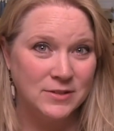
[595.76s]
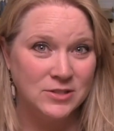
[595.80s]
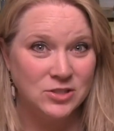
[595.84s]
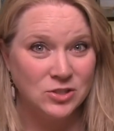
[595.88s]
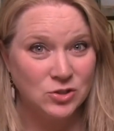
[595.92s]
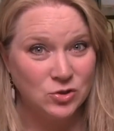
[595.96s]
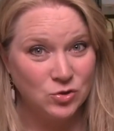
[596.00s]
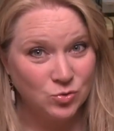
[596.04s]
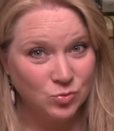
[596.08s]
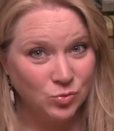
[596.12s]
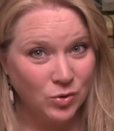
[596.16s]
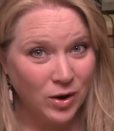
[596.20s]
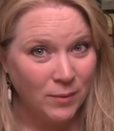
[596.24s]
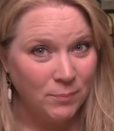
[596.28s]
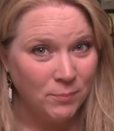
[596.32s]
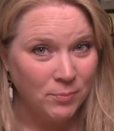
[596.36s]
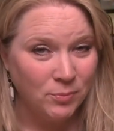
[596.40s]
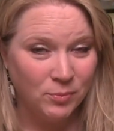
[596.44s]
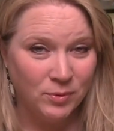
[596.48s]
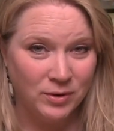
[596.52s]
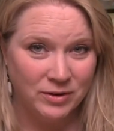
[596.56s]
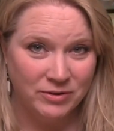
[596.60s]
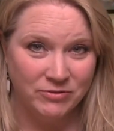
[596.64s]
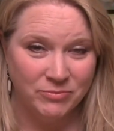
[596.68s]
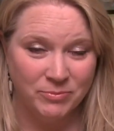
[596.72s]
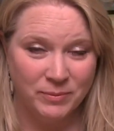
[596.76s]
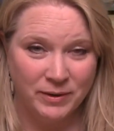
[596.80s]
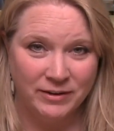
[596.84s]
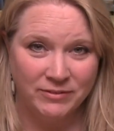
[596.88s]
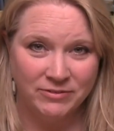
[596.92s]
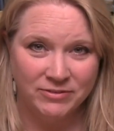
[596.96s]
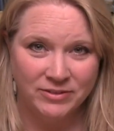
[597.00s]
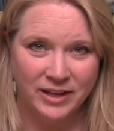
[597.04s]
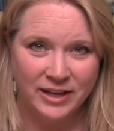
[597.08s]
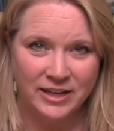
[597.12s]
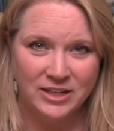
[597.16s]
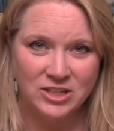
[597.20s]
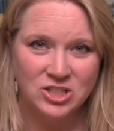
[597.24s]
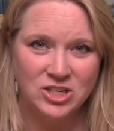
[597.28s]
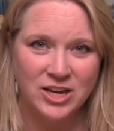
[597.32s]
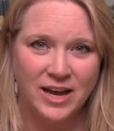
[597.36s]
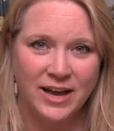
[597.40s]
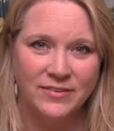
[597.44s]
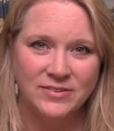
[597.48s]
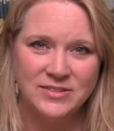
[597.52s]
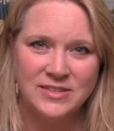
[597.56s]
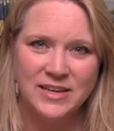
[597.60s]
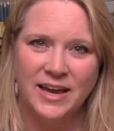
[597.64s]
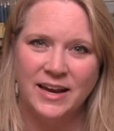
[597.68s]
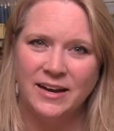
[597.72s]
to drop one of my flex
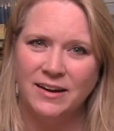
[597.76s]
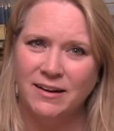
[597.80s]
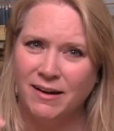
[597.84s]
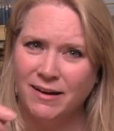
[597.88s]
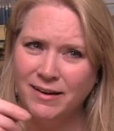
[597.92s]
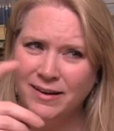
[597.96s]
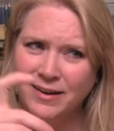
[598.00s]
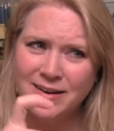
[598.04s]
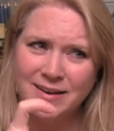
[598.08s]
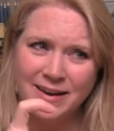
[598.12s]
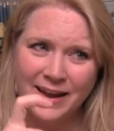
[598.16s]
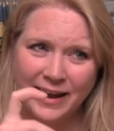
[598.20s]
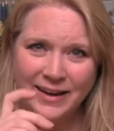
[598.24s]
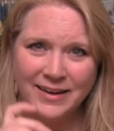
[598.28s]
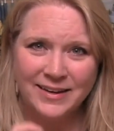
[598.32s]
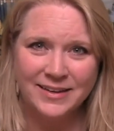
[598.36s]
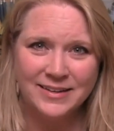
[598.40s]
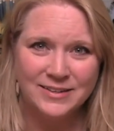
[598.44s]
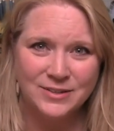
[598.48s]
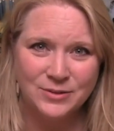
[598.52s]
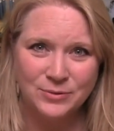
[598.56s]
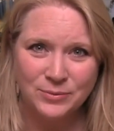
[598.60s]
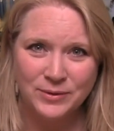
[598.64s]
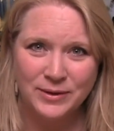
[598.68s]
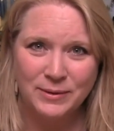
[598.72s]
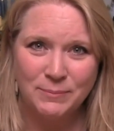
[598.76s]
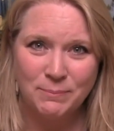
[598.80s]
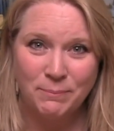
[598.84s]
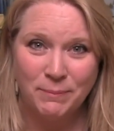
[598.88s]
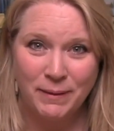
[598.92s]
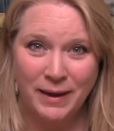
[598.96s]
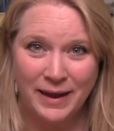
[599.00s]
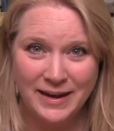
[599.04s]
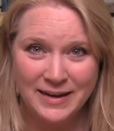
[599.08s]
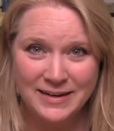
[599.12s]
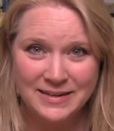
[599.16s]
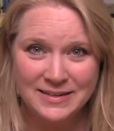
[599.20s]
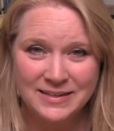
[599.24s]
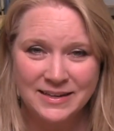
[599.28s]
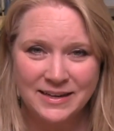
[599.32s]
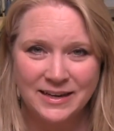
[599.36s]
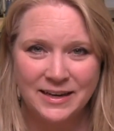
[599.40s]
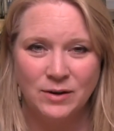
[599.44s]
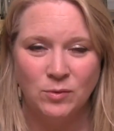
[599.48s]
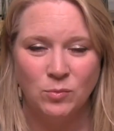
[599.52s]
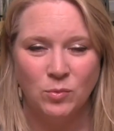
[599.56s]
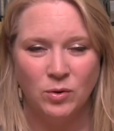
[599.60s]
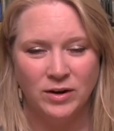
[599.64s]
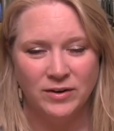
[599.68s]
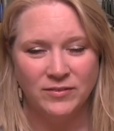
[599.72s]
shafts and got a 90-degree bend
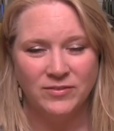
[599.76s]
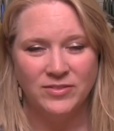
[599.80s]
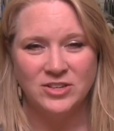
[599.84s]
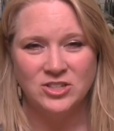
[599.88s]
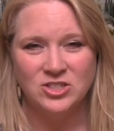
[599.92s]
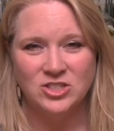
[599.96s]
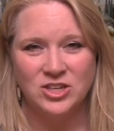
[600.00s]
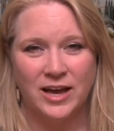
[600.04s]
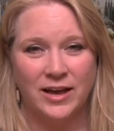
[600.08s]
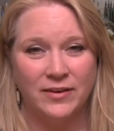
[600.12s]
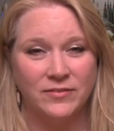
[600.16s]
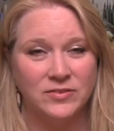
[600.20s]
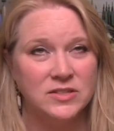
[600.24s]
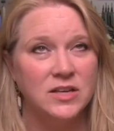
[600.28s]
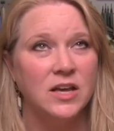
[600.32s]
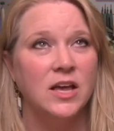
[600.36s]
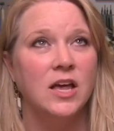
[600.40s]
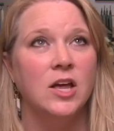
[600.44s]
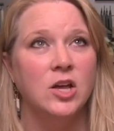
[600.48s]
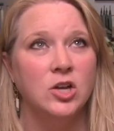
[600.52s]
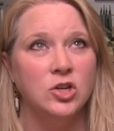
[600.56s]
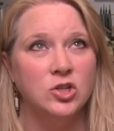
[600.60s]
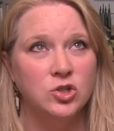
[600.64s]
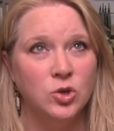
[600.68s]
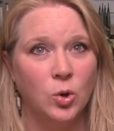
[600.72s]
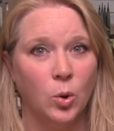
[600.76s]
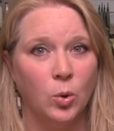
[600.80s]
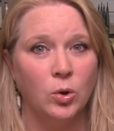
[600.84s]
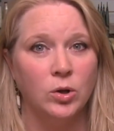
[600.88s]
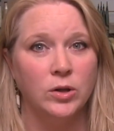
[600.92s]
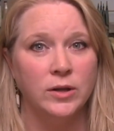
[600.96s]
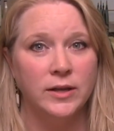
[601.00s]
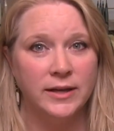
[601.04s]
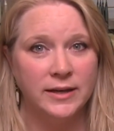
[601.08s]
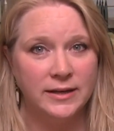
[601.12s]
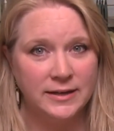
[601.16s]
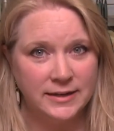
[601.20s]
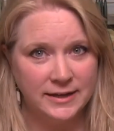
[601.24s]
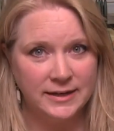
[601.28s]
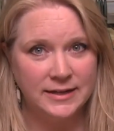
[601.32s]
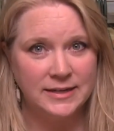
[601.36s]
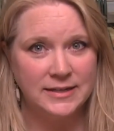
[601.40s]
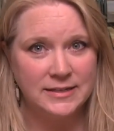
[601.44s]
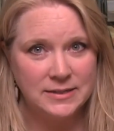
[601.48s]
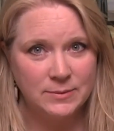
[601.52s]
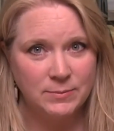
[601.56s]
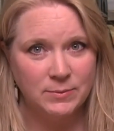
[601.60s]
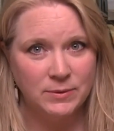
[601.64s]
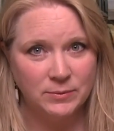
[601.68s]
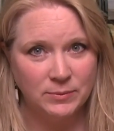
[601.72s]
in one of the shafts. Totally needed
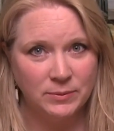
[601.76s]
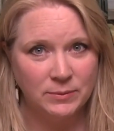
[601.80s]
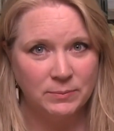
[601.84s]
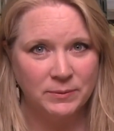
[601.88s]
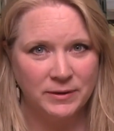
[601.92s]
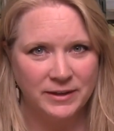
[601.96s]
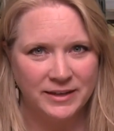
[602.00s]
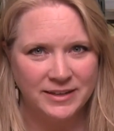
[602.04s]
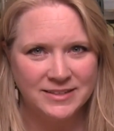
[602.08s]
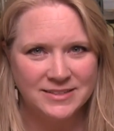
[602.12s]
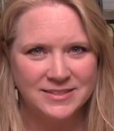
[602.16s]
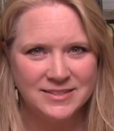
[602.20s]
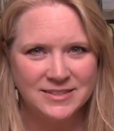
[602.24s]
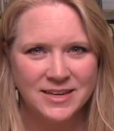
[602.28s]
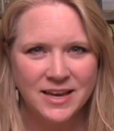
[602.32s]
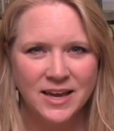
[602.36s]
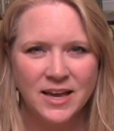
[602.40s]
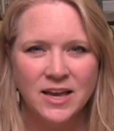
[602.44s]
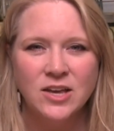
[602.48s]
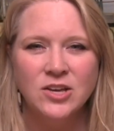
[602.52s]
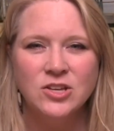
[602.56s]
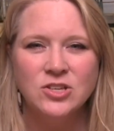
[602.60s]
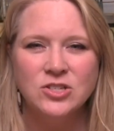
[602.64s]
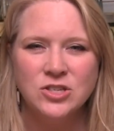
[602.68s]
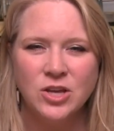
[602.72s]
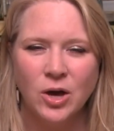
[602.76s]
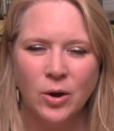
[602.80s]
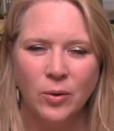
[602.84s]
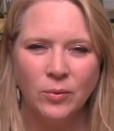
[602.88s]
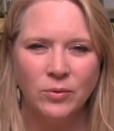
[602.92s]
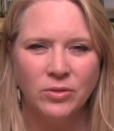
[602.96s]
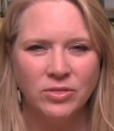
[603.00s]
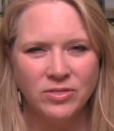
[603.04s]
to be replaced. So